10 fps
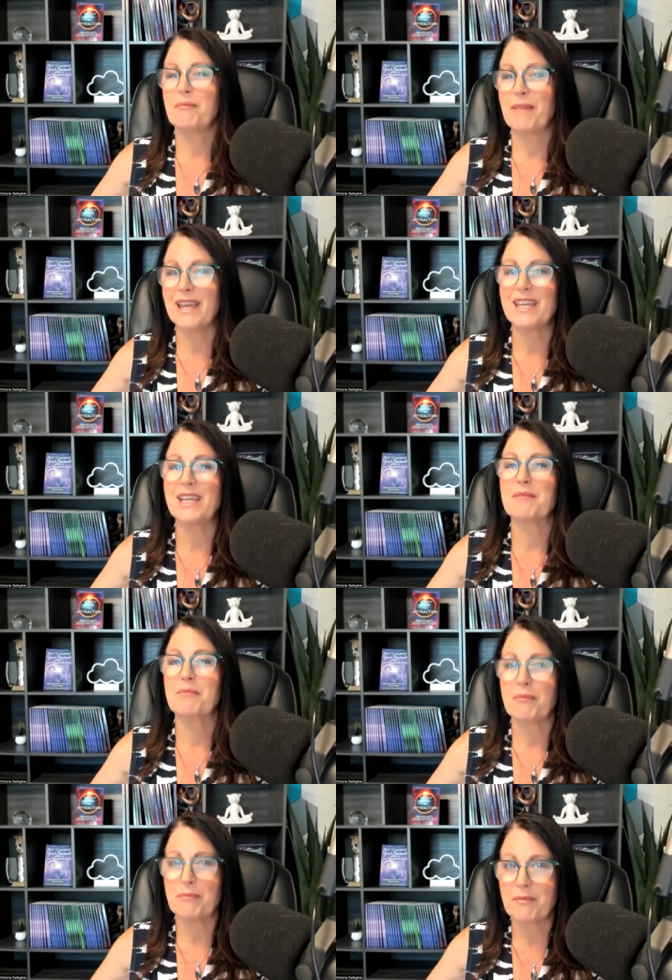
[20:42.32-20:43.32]

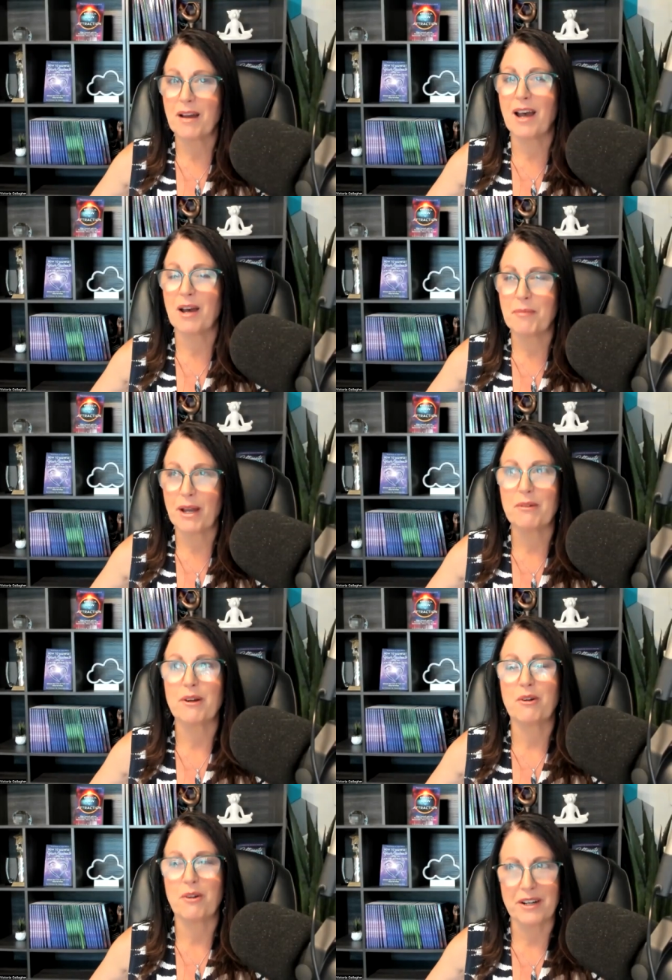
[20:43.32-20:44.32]
making uh, my
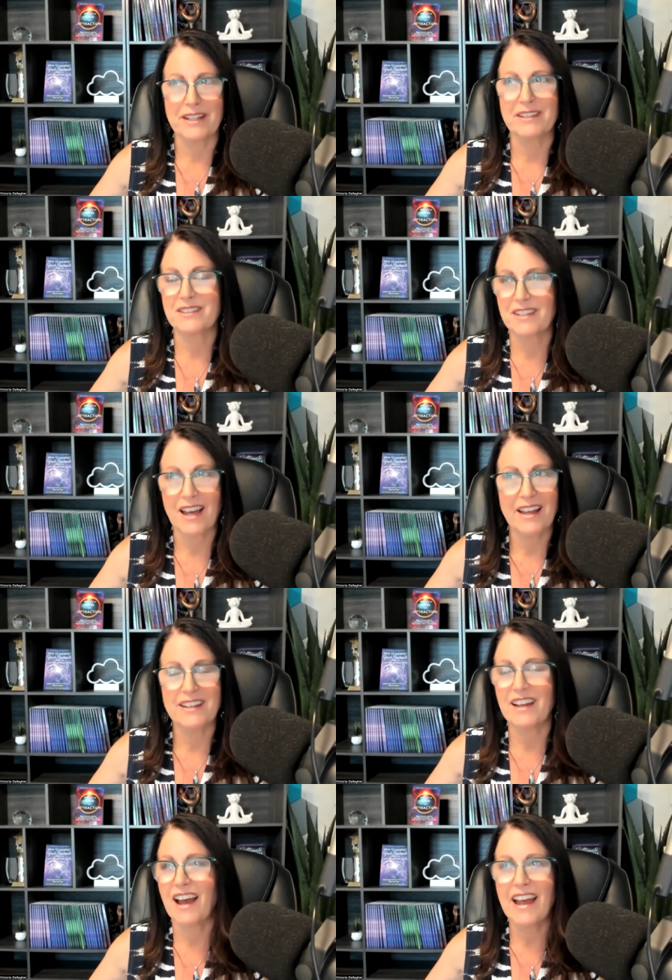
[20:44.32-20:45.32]
recordings.
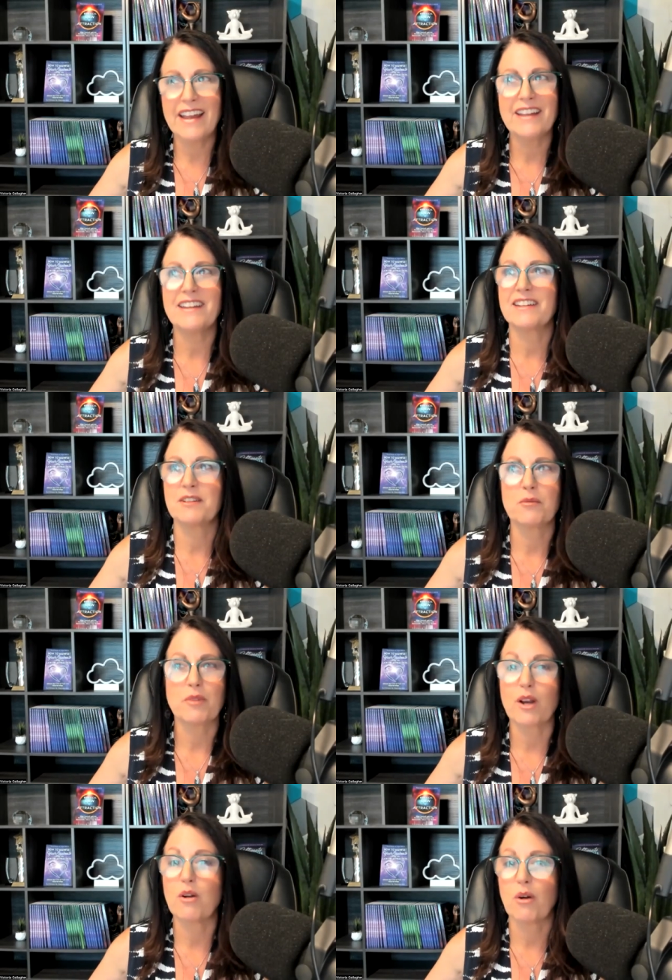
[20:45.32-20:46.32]
I I mm-hmm. can
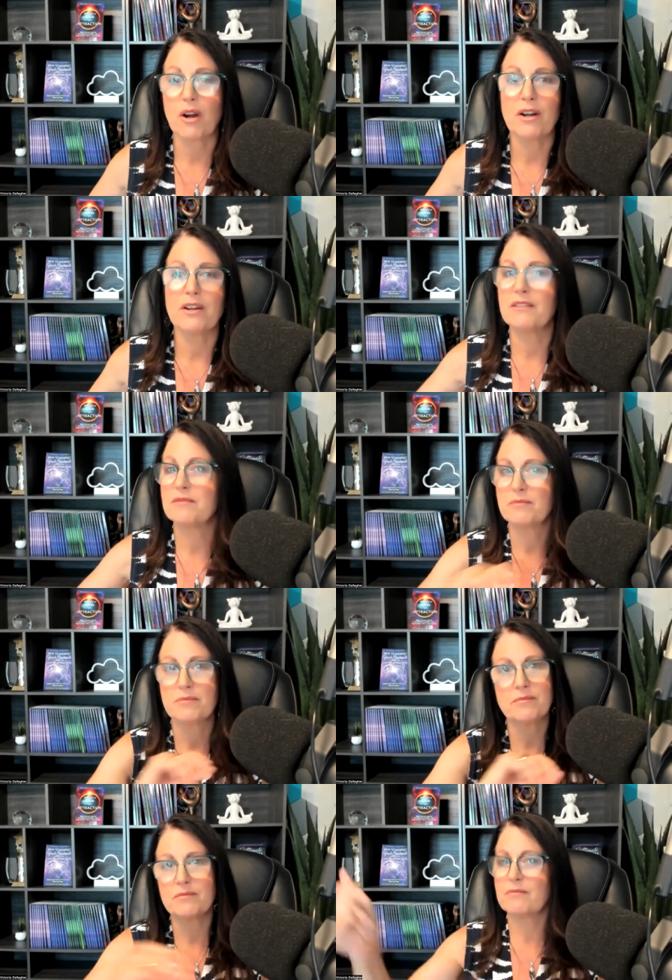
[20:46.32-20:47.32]
record
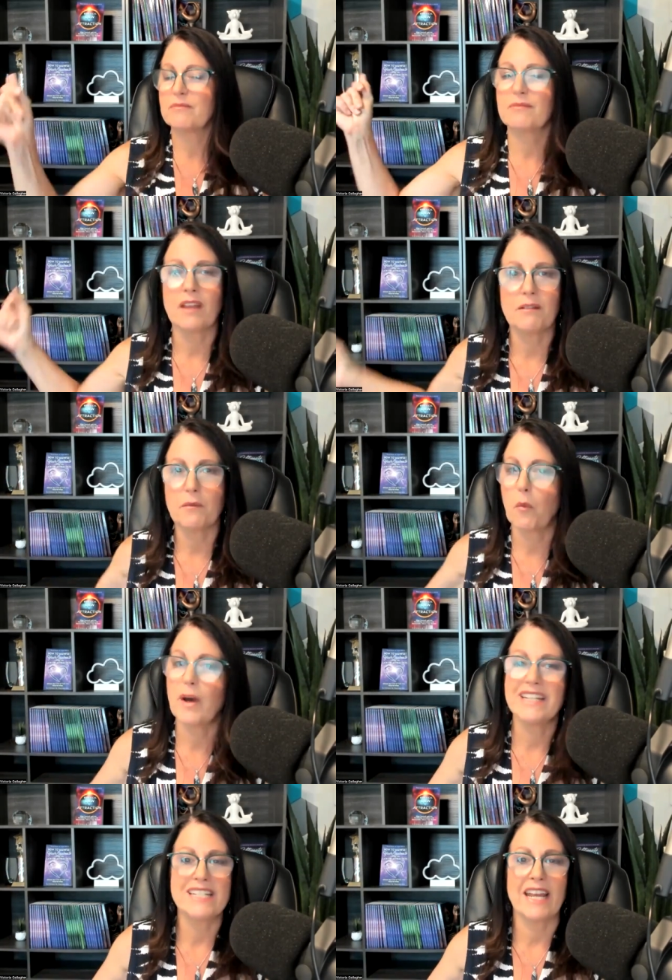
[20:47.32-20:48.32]

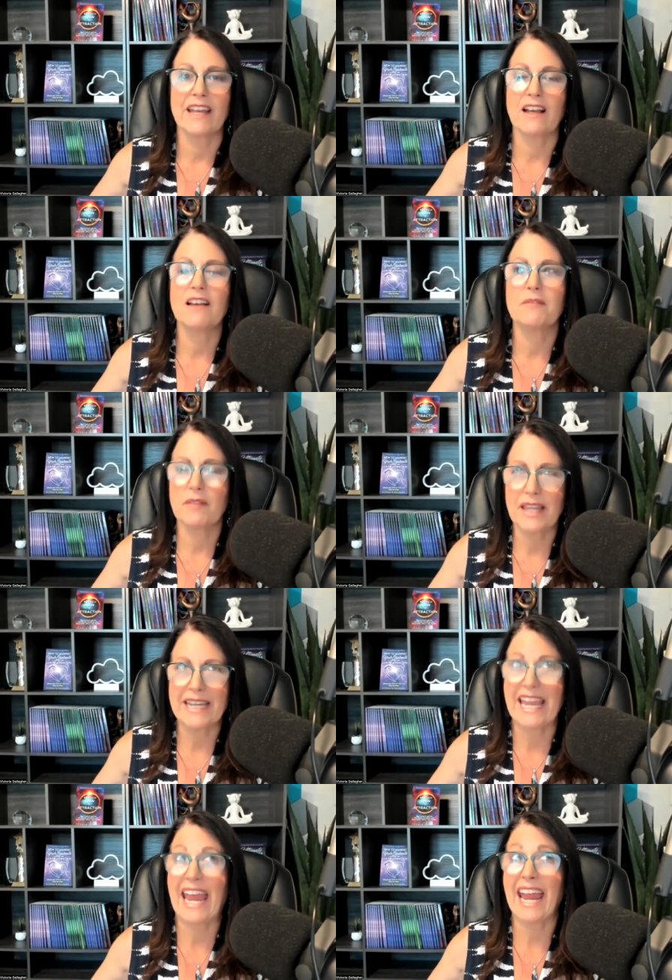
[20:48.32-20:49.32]
one take
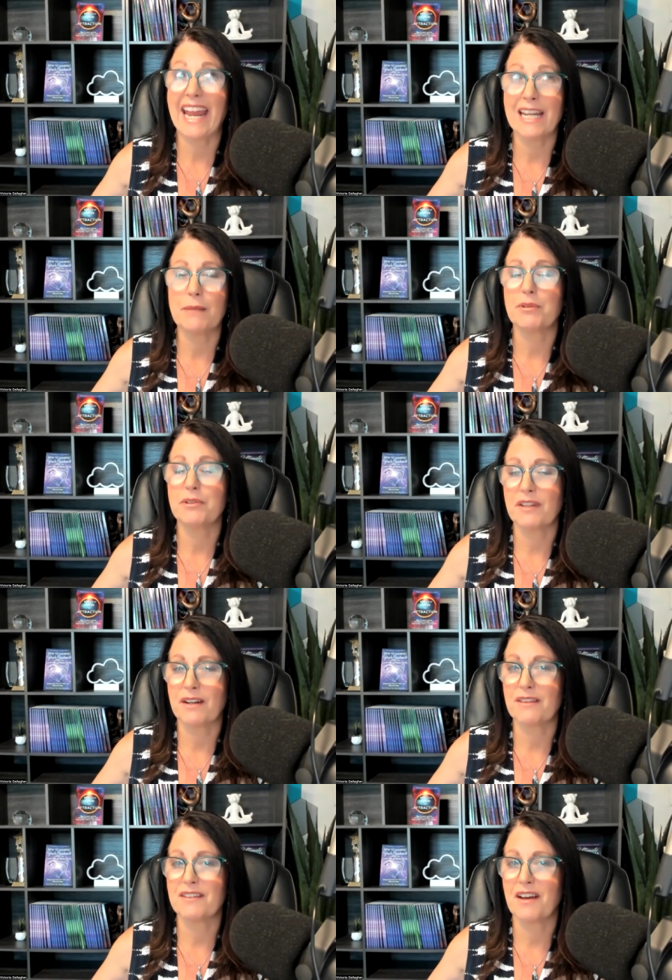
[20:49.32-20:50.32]
like
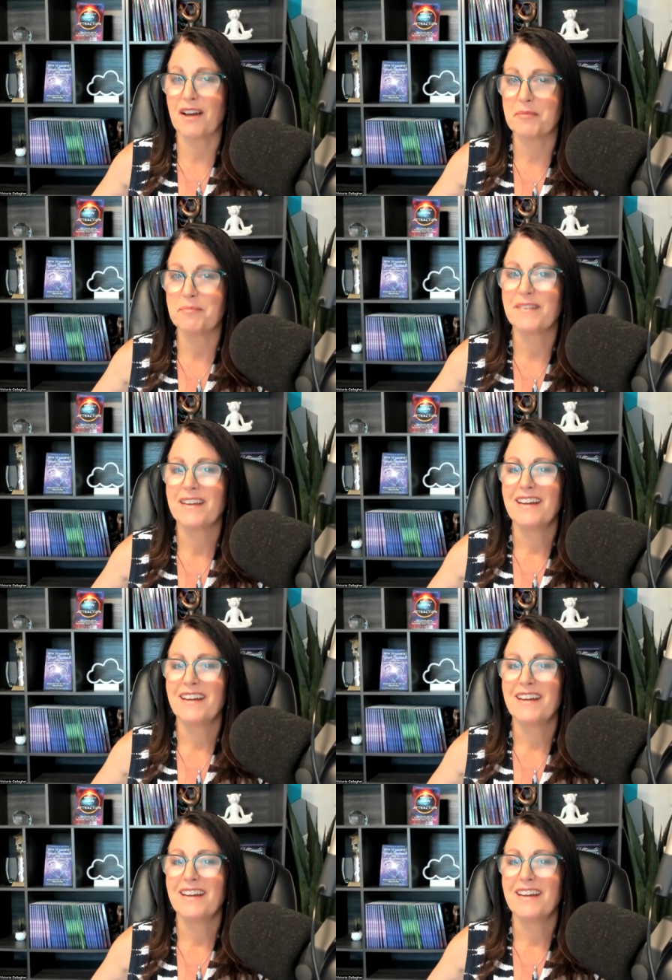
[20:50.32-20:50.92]
80% of the time.